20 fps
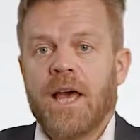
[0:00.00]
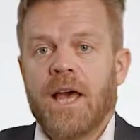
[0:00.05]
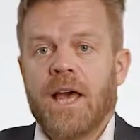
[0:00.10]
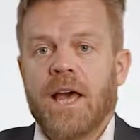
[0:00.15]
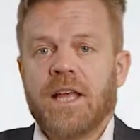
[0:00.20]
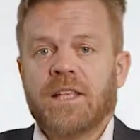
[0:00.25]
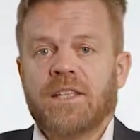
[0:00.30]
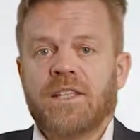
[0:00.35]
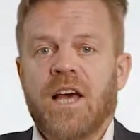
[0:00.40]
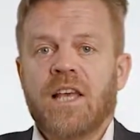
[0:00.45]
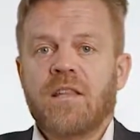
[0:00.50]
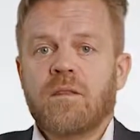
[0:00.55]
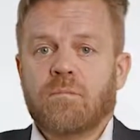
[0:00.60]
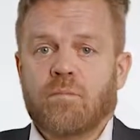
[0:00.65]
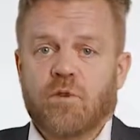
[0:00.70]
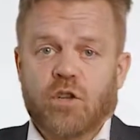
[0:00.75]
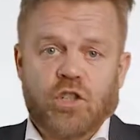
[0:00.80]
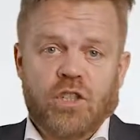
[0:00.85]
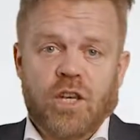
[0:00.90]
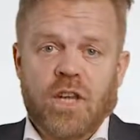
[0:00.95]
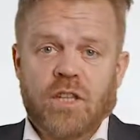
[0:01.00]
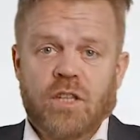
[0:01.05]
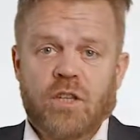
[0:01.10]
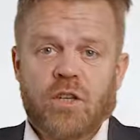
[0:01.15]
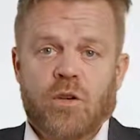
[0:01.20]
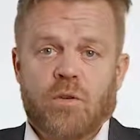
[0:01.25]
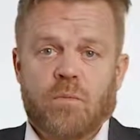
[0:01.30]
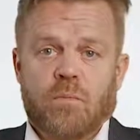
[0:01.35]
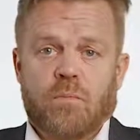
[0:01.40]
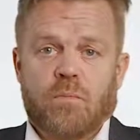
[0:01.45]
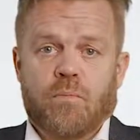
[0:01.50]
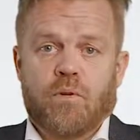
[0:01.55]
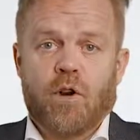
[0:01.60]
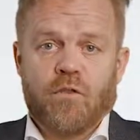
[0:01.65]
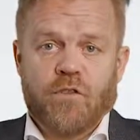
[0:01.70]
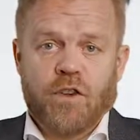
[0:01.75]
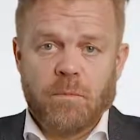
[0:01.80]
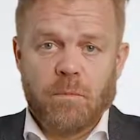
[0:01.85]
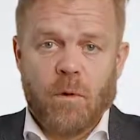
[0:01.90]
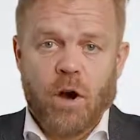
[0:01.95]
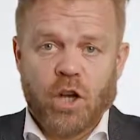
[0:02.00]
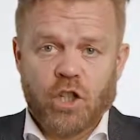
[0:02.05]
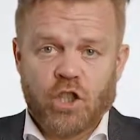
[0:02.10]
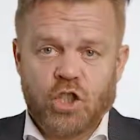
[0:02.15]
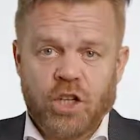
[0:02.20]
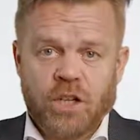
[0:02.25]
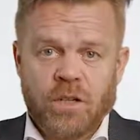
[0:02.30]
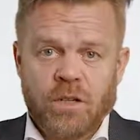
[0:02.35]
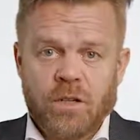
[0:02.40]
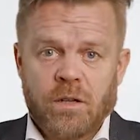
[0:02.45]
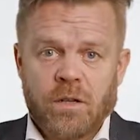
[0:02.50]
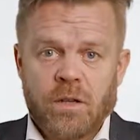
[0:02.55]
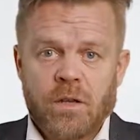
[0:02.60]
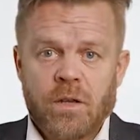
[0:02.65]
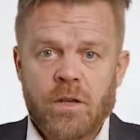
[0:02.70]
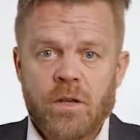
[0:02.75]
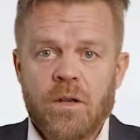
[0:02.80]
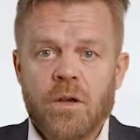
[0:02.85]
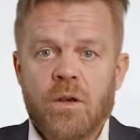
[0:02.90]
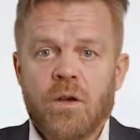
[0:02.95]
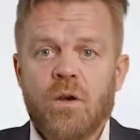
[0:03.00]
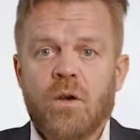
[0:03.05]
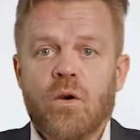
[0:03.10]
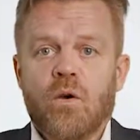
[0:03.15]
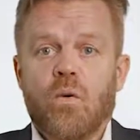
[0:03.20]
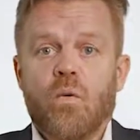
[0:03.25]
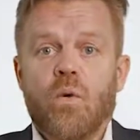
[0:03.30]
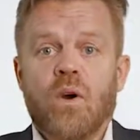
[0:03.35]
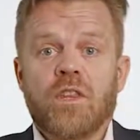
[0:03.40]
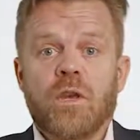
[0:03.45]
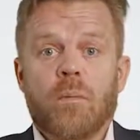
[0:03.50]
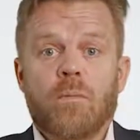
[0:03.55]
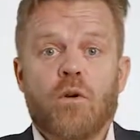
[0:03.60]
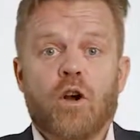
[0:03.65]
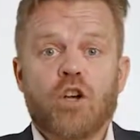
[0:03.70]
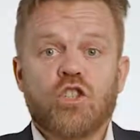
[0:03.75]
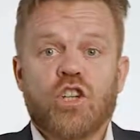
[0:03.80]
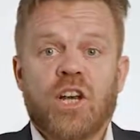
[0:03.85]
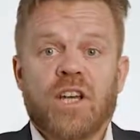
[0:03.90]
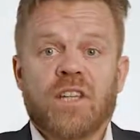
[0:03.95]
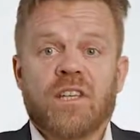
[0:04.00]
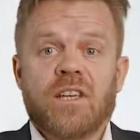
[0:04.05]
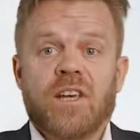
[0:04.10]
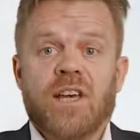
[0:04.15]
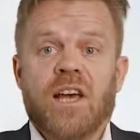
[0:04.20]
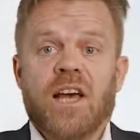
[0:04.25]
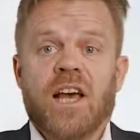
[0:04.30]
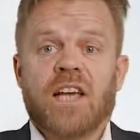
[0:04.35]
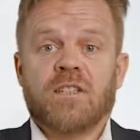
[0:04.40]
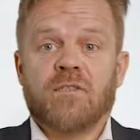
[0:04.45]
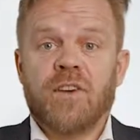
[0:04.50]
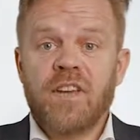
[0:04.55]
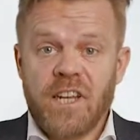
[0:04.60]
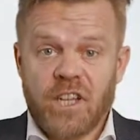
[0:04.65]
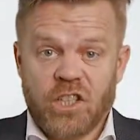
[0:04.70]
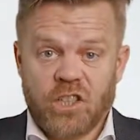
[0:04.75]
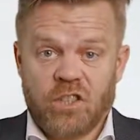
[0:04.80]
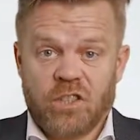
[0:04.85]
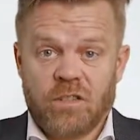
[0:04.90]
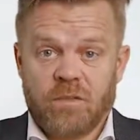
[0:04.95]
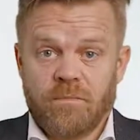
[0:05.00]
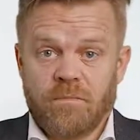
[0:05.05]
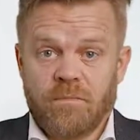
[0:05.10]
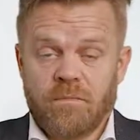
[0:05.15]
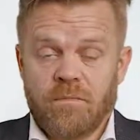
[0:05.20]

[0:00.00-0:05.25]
A 10% profit margin when the project has finished,